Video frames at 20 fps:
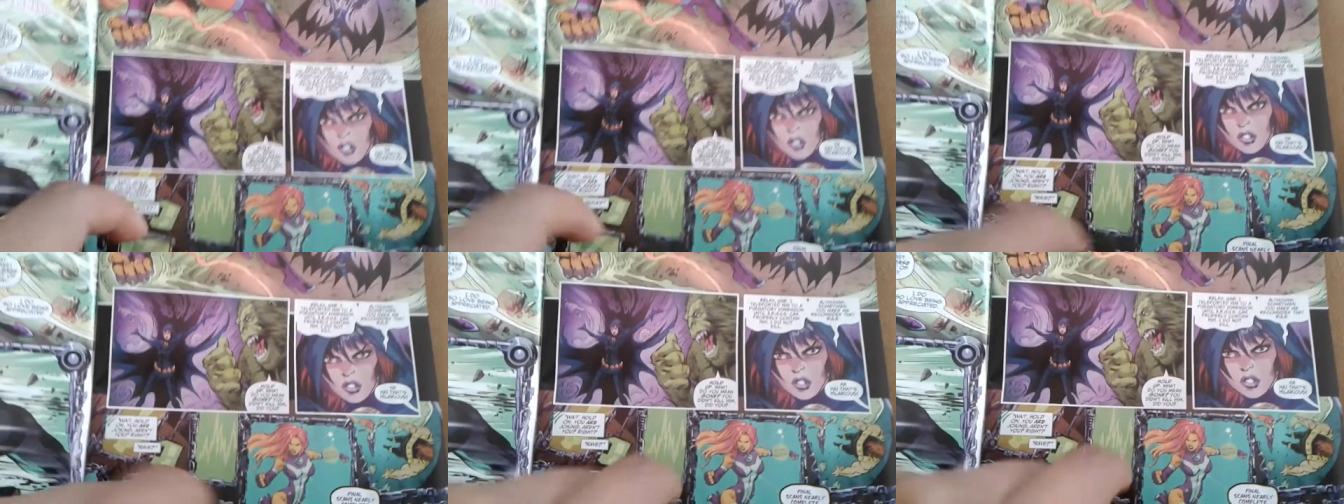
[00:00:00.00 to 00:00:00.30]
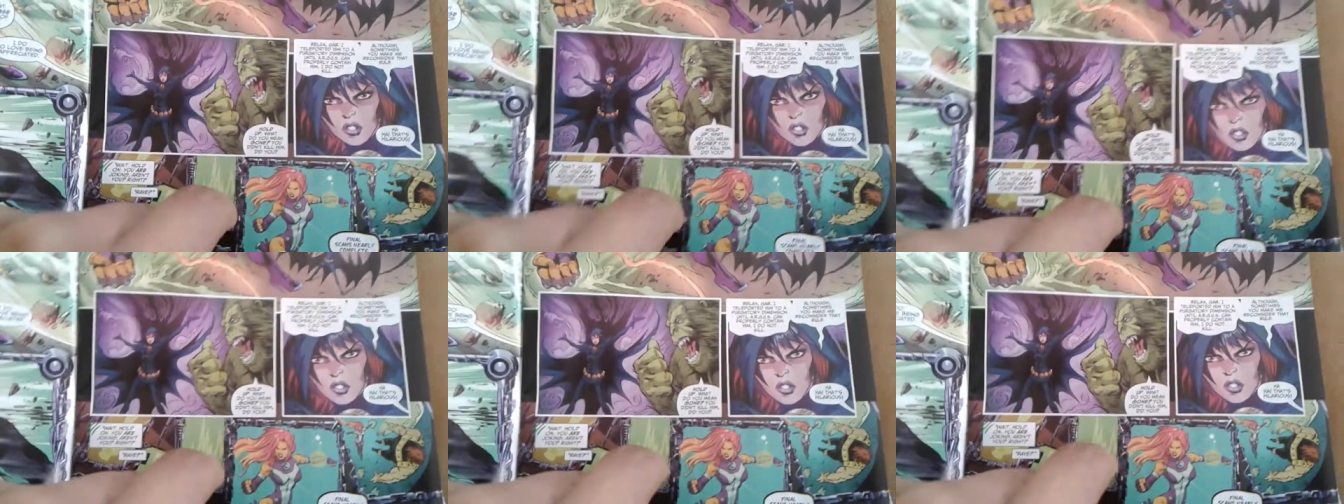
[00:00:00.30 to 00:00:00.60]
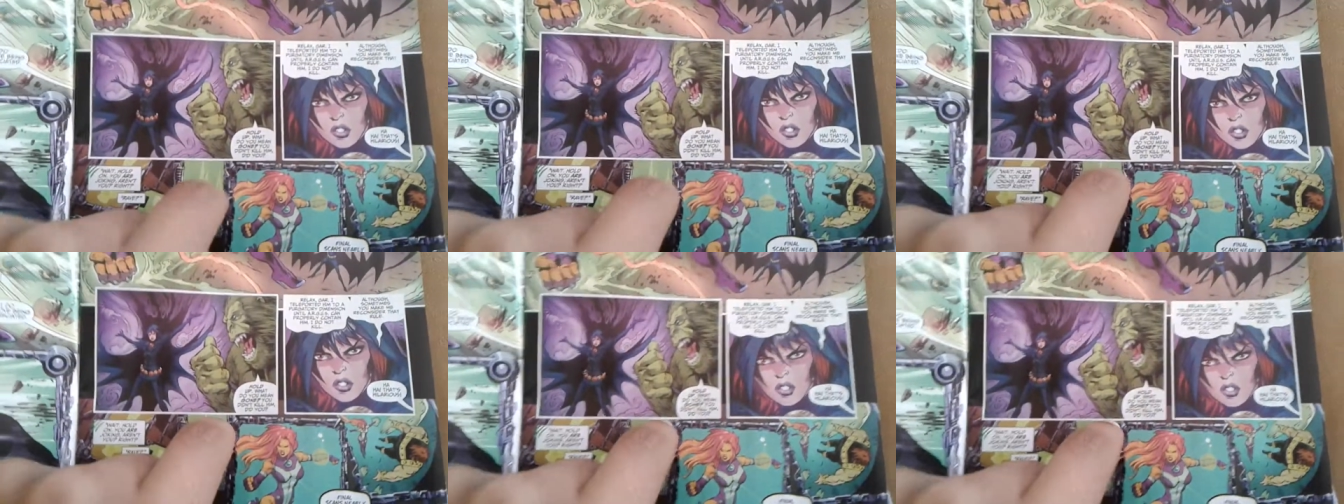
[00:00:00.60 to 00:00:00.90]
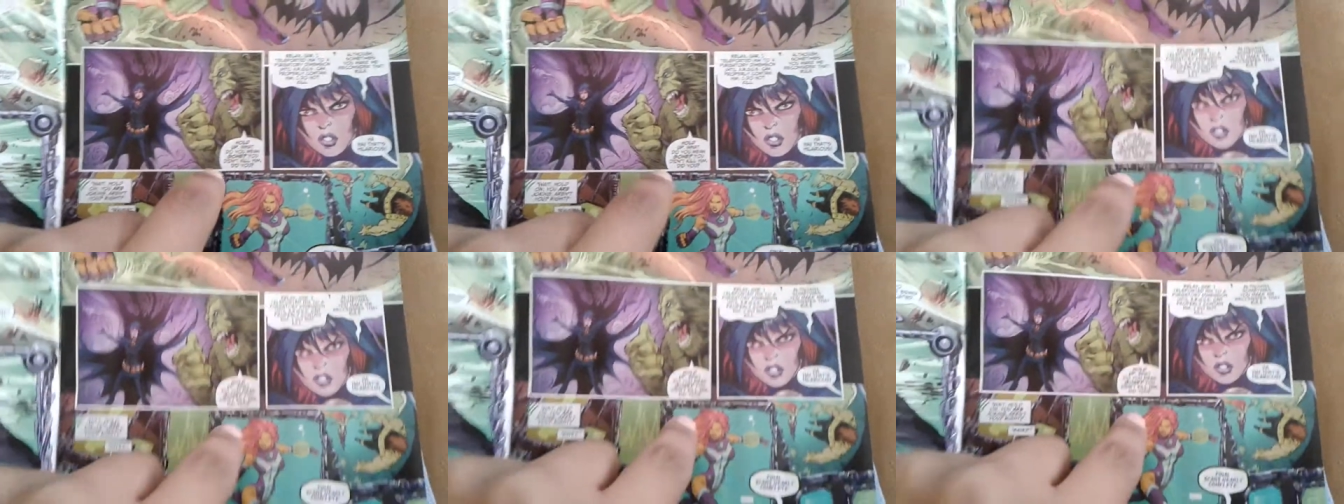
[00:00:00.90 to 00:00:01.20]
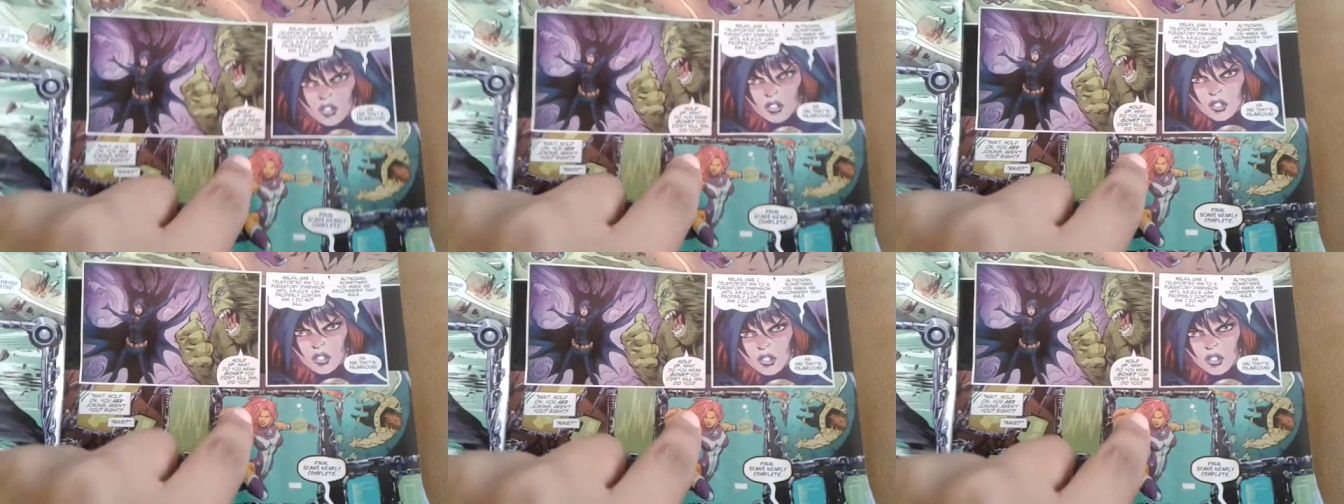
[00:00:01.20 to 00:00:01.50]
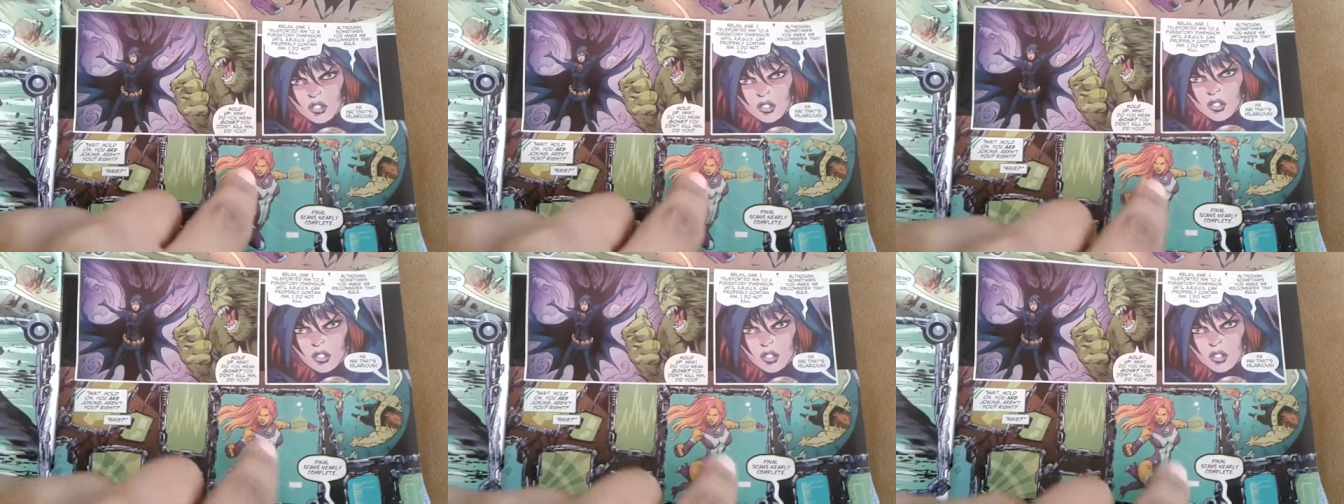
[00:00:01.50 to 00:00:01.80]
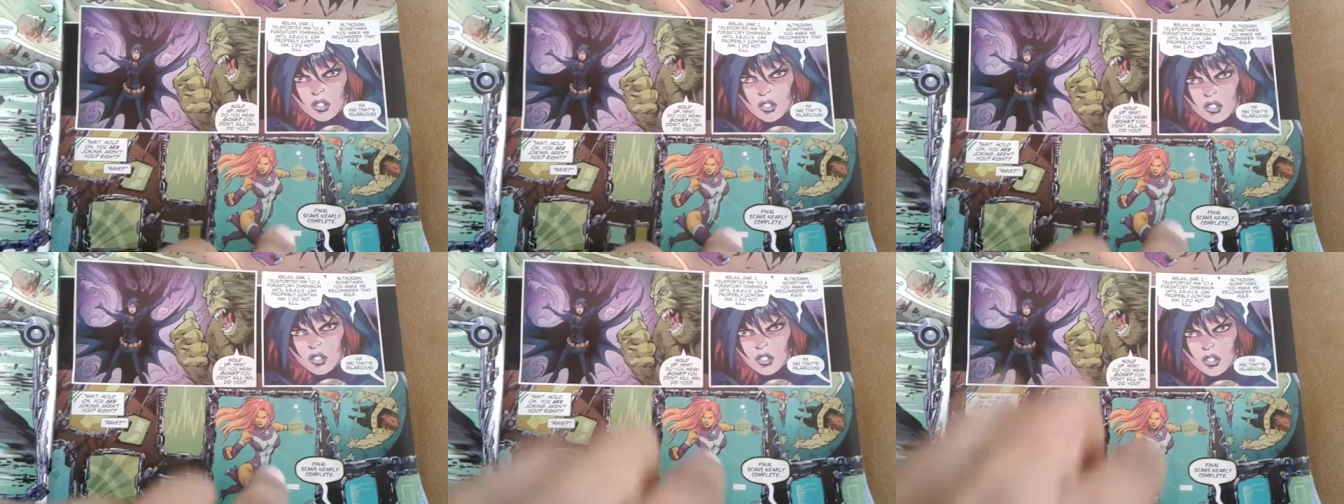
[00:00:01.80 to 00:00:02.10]
so basically, people who
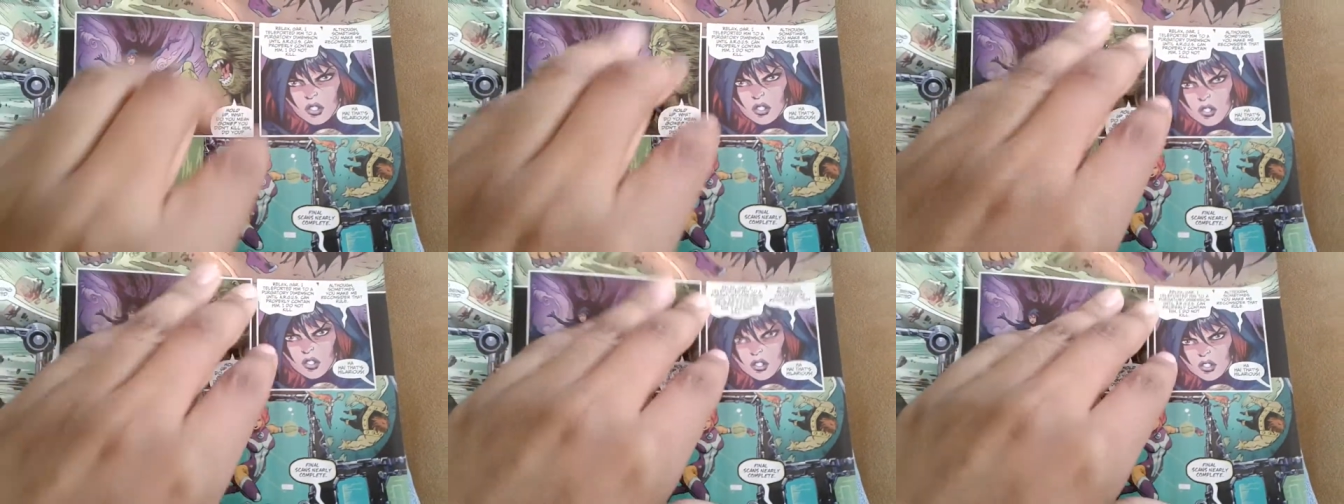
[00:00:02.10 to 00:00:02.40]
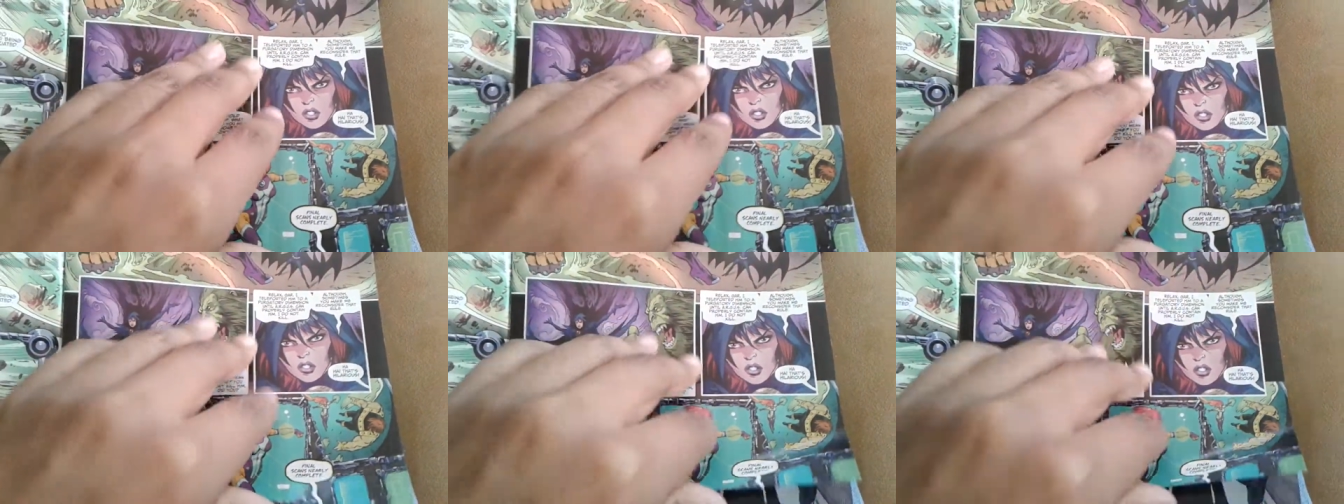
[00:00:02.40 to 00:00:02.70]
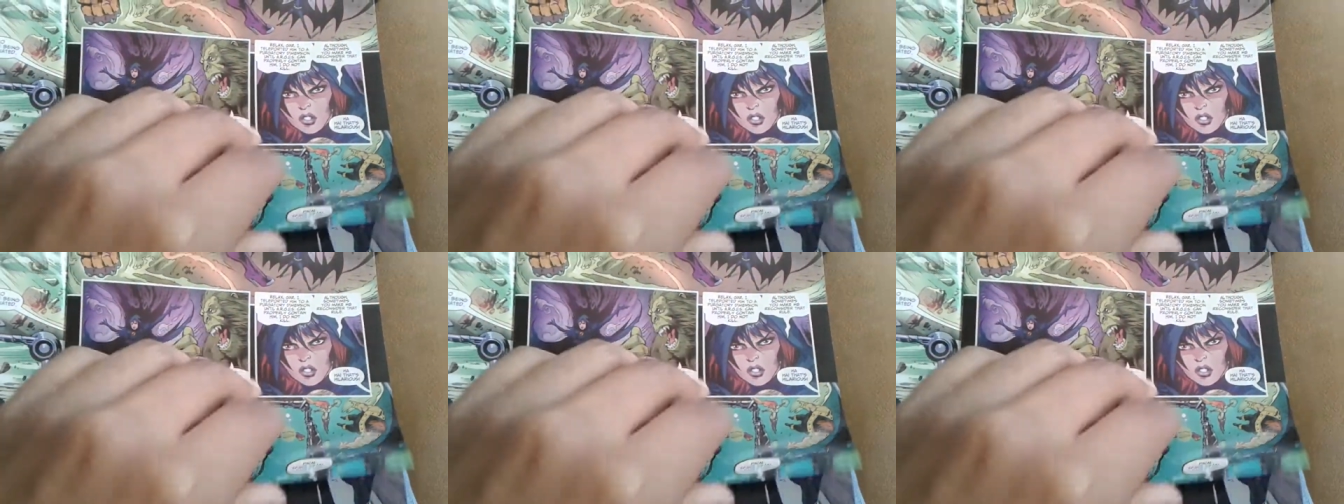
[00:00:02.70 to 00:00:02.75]
watching